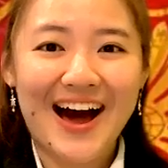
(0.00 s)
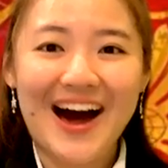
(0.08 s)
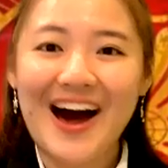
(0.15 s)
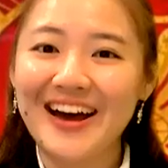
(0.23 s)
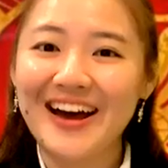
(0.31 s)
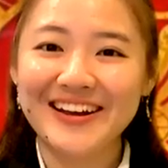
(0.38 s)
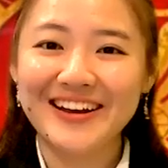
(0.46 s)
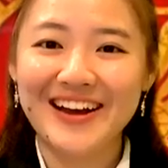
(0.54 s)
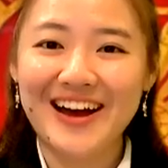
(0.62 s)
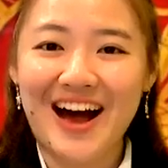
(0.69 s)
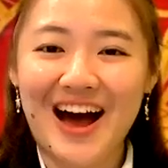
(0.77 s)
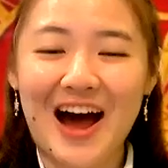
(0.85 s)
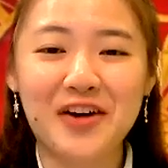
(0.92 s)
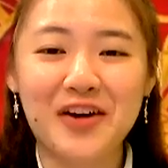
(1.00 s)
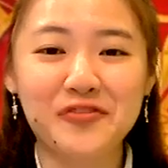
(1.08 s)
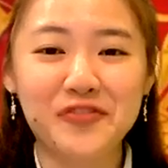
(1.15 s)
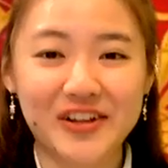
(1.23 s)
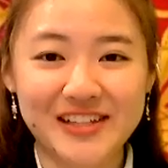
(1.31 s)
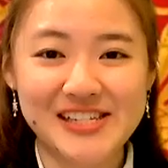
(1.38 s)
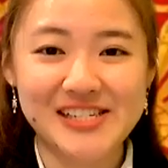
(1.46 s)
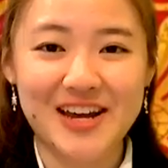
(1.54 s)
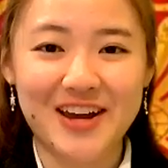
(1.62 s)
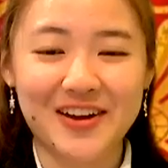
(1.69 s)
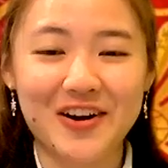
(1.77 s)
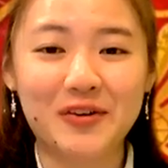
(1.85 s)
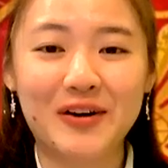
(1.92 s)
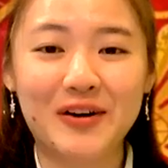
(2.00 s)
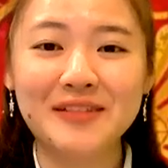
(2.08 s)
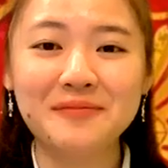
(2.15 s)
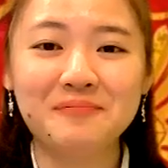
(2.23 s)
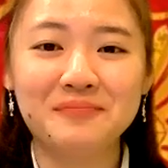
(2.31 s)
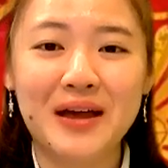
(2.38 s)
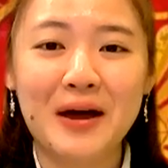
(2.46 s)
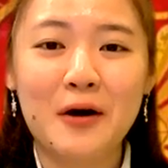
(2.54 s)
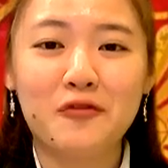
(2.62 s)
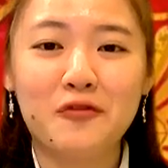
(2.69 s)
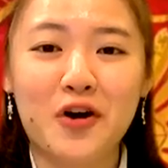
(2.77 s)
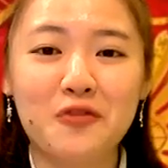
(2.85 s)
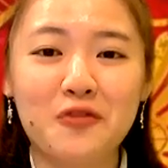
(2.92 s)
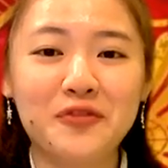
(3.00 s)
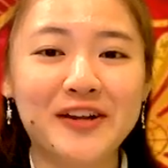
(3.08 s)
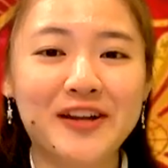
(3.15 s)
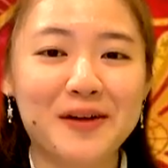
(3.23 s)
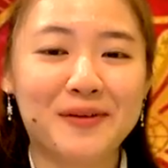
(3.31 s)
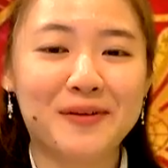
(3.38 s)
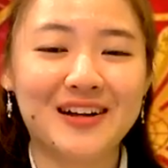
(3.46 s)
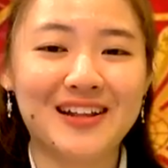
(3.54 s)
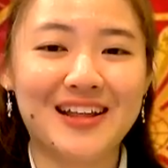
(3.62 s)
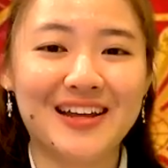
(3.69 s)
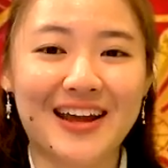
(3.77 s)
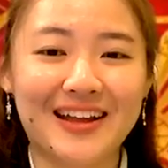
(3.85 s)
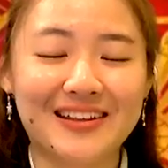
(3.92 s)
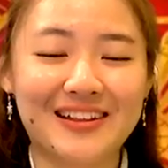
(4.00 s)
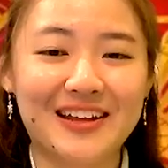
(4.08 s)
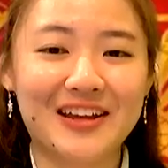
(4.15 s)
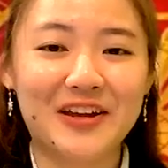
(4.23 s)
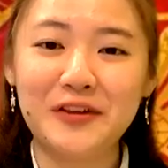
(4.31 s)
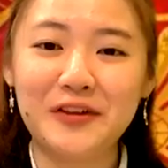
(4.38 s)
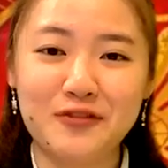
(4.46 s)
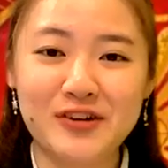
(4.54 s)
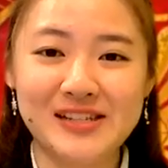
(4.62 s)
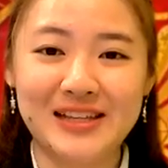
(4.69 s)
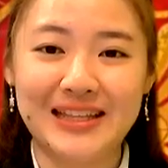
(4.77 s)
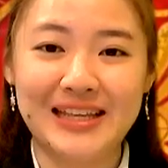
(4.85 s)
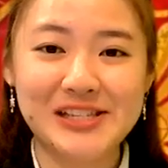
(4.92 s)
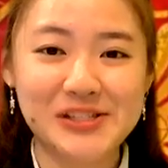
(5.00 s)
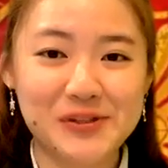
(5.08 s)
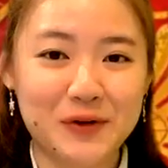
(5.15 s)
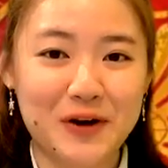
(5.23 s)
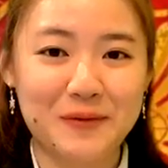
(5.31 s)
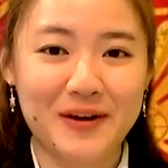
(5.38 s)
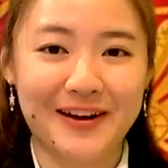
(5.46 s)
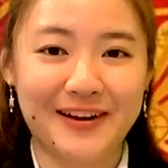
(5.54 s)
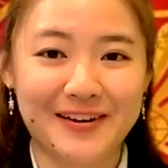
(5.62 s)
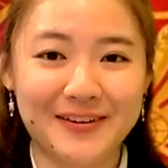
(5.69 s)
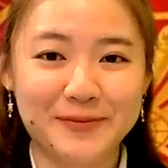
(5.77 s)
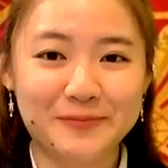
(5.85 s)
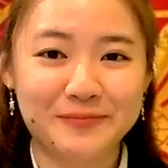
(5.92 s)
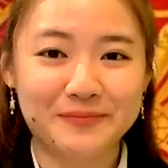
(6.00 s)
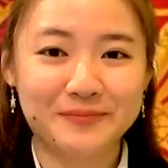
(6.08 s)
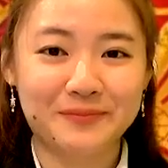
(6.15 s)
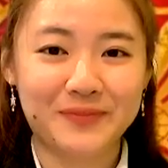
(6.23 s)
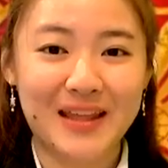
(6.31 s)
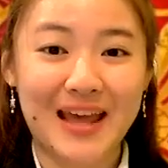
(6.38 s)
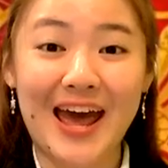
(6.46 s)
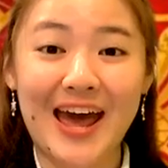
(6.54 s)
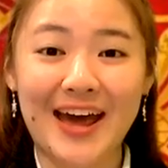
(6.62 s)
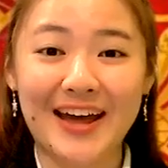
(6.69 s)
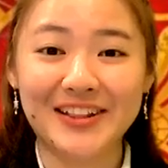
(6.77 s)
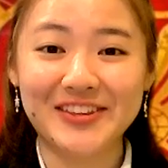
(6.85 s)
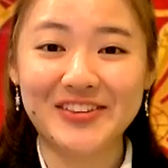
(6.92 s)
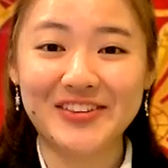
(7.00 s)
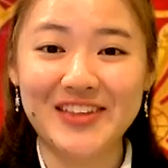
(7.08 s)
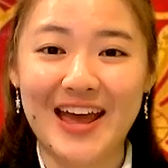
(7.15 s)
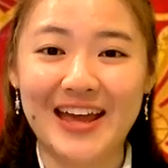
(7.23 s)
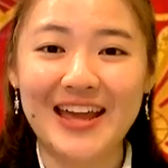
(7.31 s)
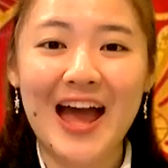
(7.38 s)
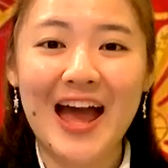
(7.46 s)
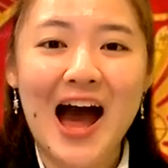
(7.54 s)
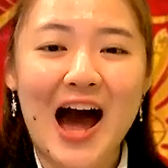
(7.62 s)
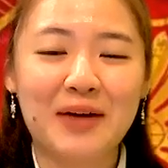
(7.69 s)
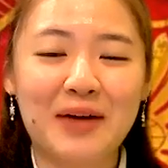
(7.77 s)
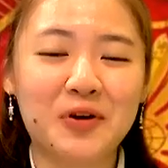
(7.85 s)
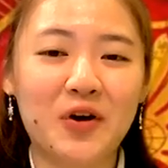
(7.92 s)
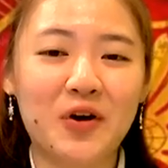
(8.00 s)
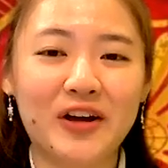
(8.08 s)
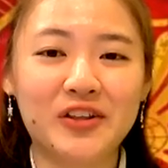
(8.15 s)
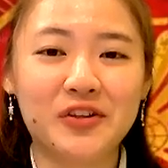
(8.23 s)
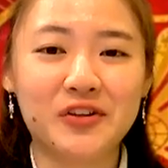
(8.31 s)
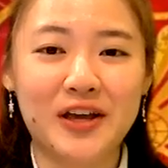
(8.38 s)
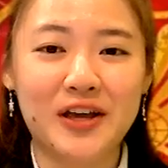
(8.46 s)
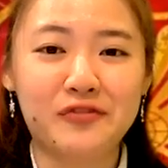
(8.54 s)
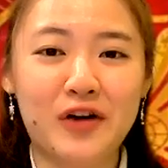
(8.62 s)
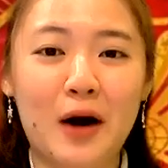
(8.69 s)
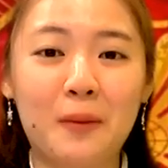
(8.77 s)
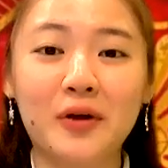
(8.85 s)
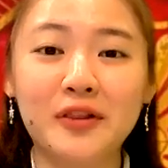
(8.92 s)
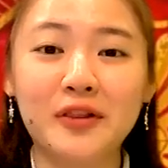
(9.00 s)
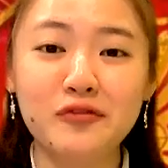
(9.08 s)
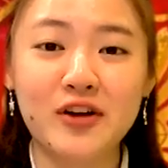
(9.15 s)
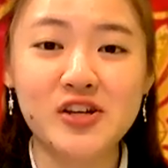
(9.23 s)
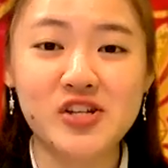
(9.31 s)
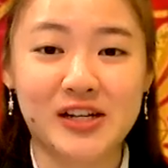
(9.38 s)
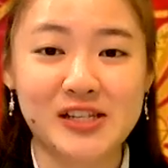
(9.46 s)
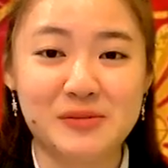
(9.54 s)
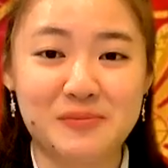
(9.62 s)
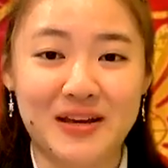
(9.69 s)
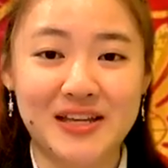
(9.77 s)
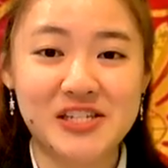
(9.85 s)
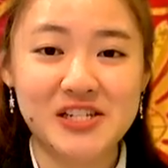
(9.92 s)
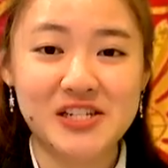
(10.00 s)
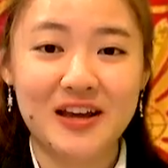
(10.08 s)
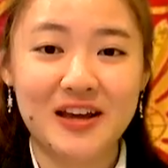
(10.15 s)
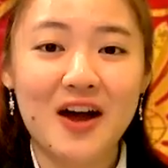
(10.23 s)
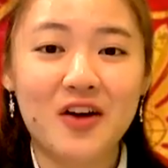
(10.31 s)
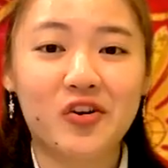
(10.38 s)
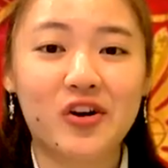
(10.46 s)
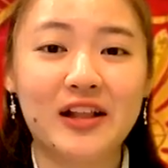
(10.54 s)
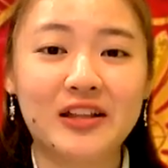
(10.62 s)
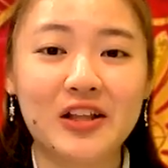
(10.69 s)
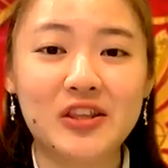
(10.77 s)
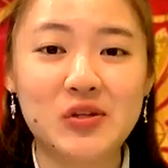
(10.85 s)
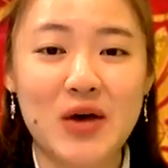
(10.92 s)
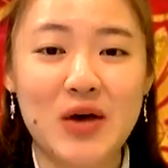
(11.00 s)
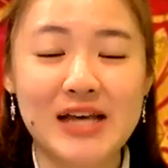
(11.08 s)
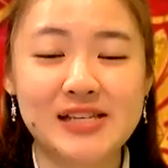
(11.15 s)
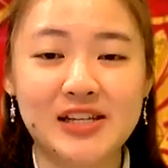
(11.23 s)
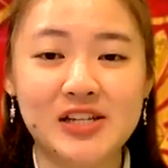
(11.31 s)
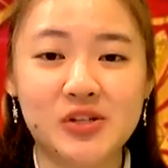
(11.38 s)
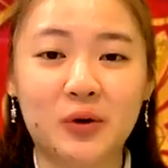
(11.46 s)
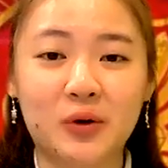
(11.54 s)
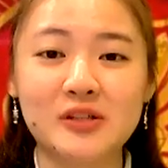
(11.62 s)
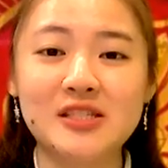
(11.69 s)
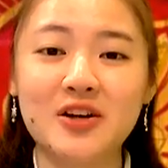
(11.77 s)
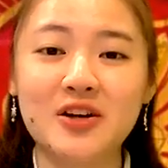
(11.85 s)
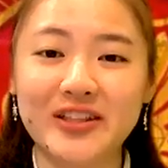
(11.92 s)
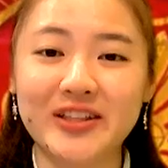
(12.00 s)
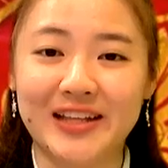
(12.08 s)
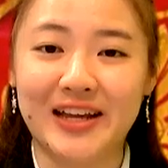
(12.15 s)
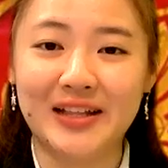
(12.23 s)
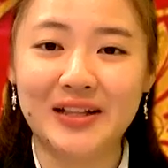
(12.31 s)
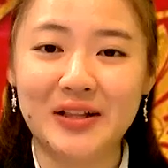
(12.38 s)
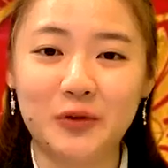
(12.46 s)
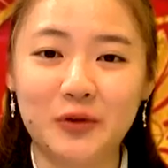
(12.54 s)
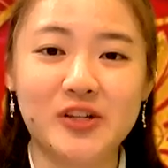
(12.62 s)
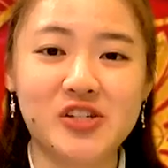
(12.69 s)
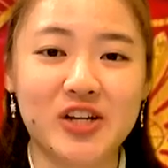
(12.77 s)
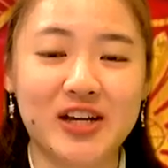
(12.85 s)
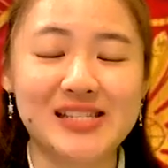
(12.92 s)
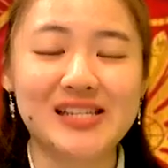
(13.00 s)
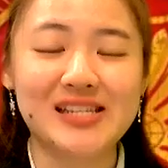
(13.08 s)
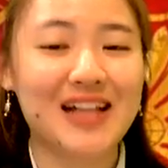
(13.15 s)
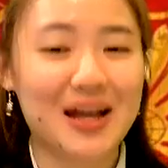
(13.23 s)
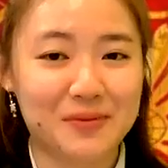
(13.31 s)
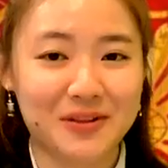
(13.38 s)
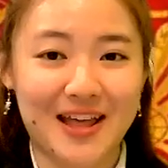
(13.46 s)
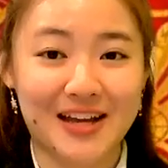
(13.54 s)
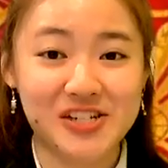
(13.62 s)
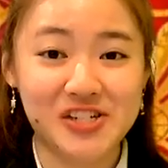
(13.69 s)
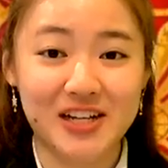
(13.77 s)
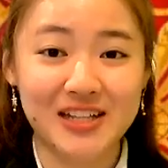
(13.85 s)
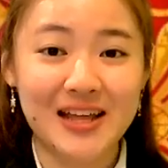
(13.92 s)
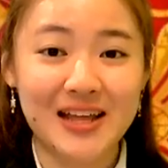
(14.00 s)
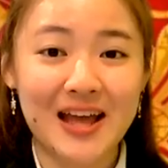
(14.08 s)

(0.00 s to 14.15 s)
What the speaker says: Hi, I'm Felicia Irawan from Widya Mandala Katolik University Surabaya, and today I'm going to give a motivational speech related to SDG Goal 13, which is climate action,